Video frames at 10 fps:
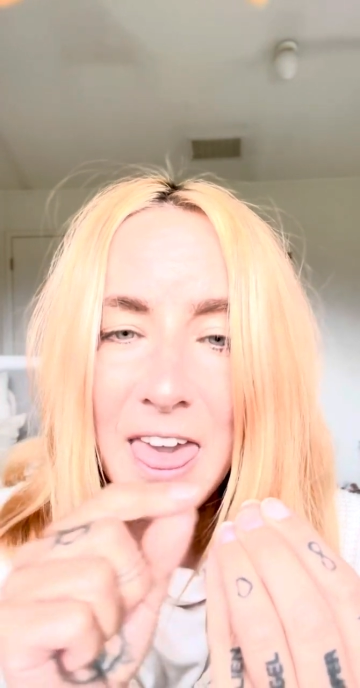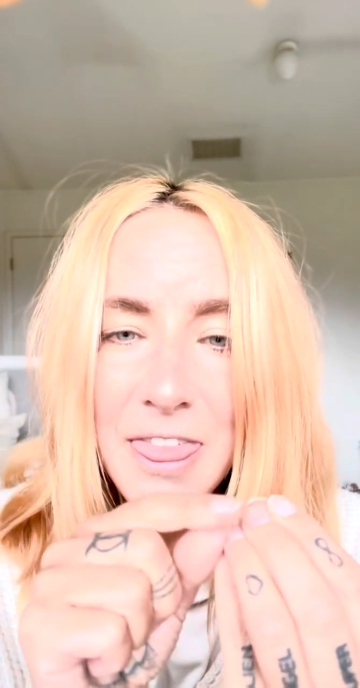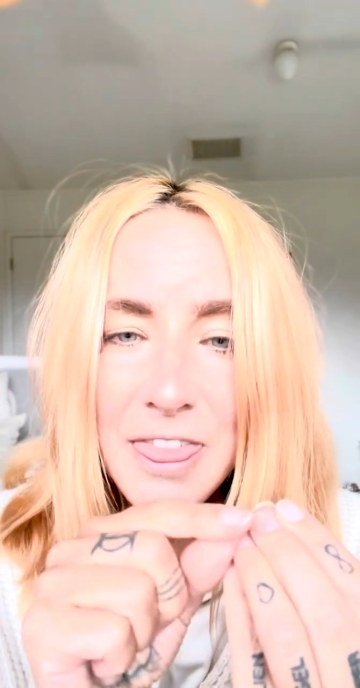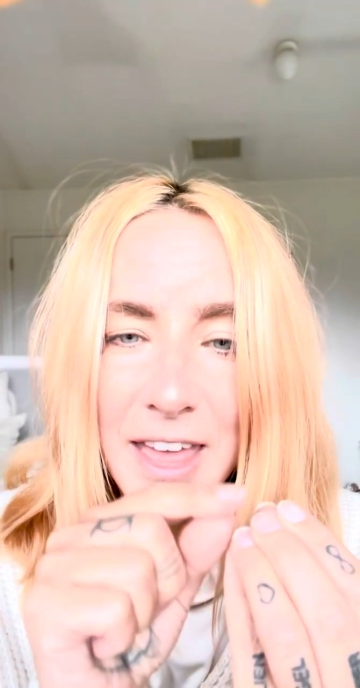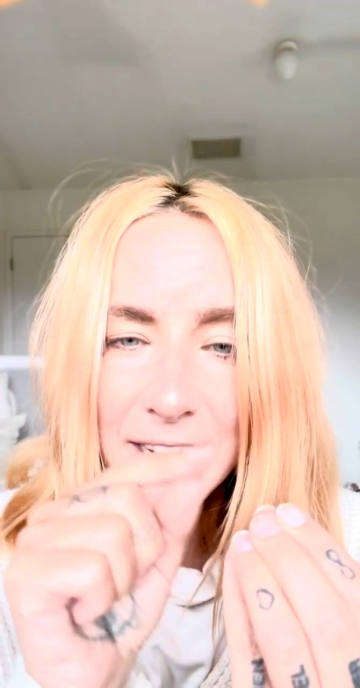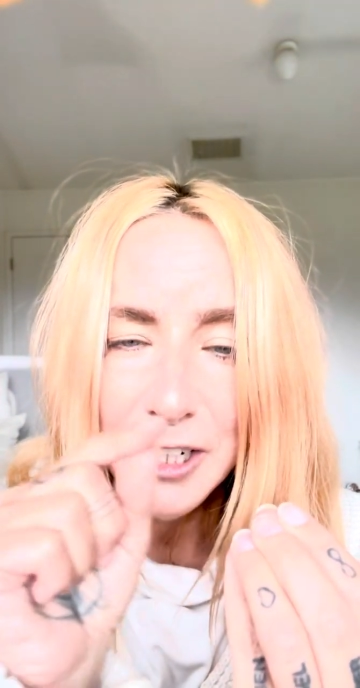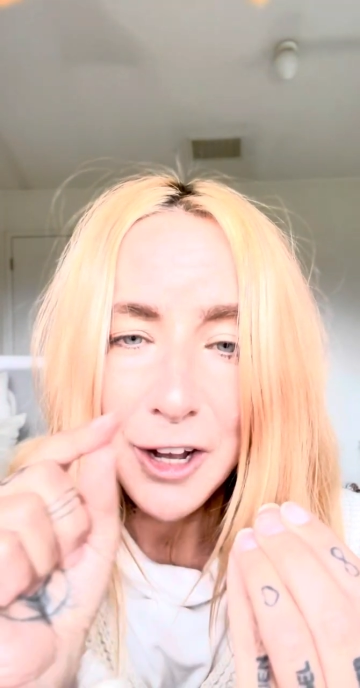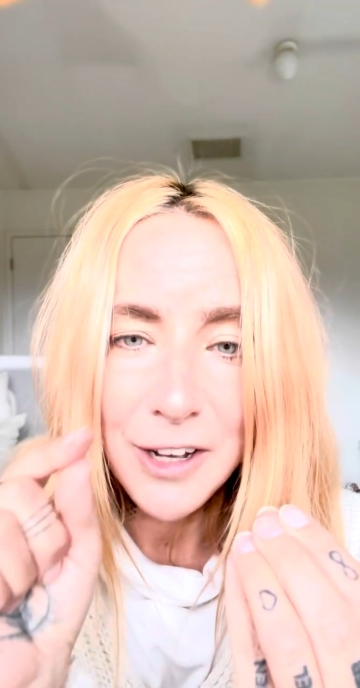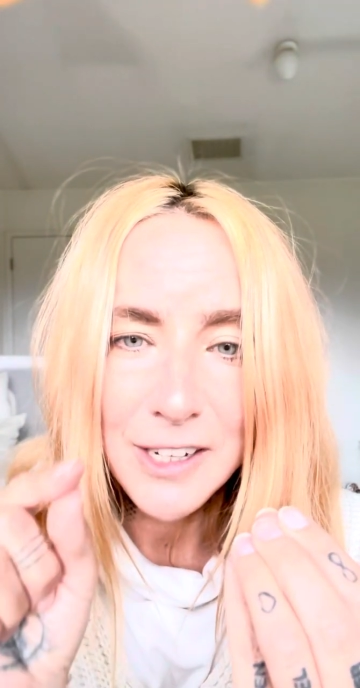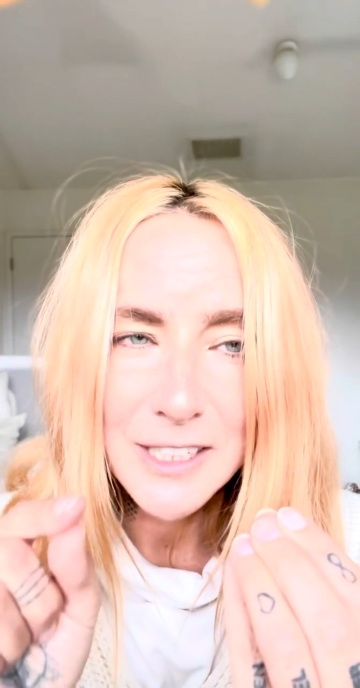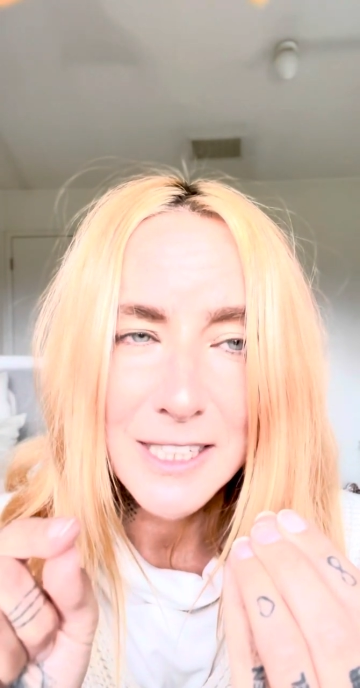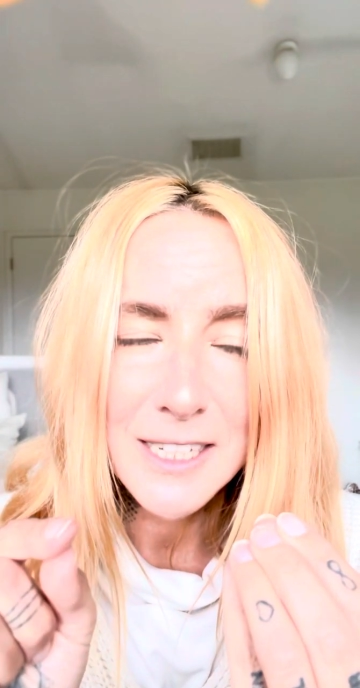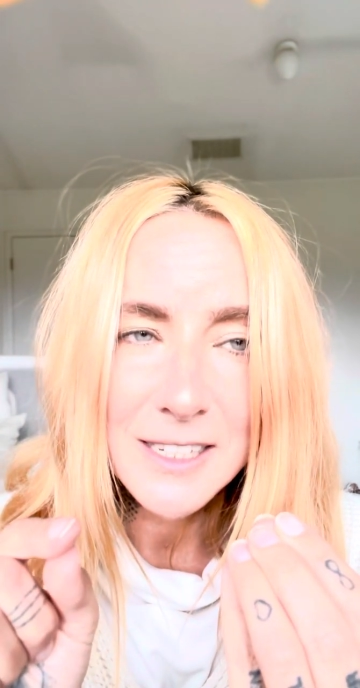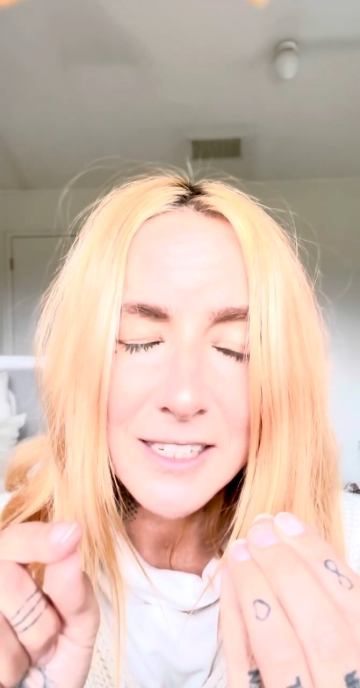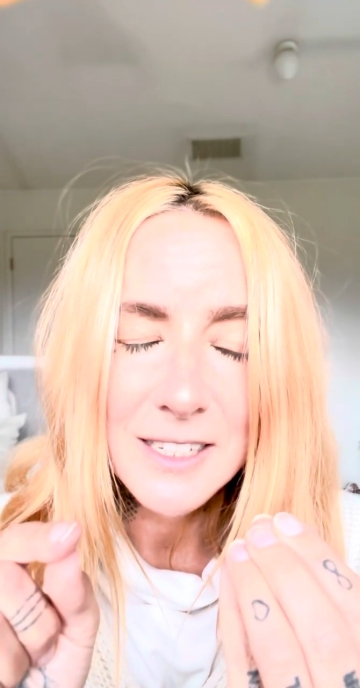that
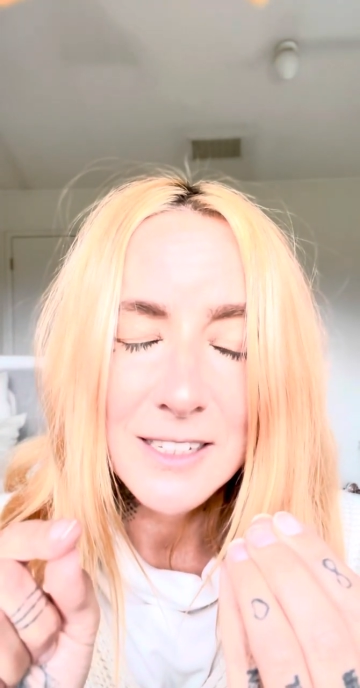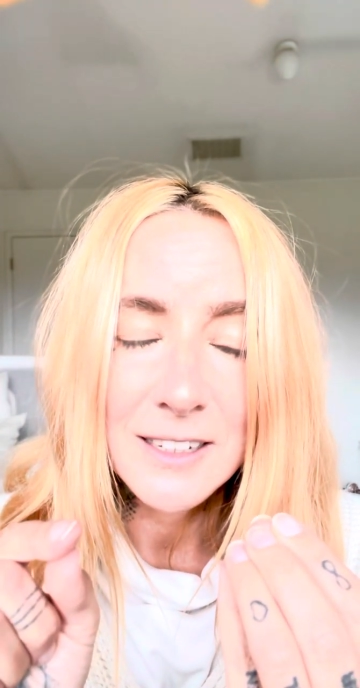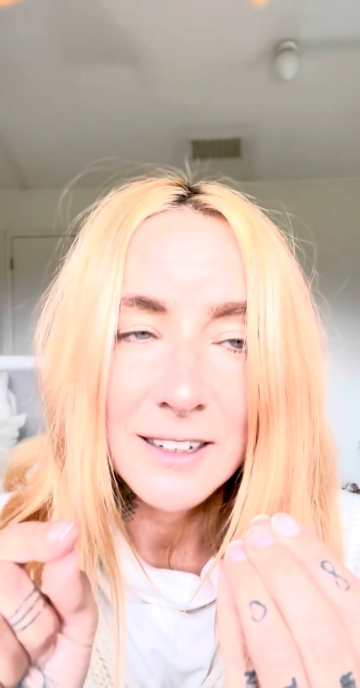causes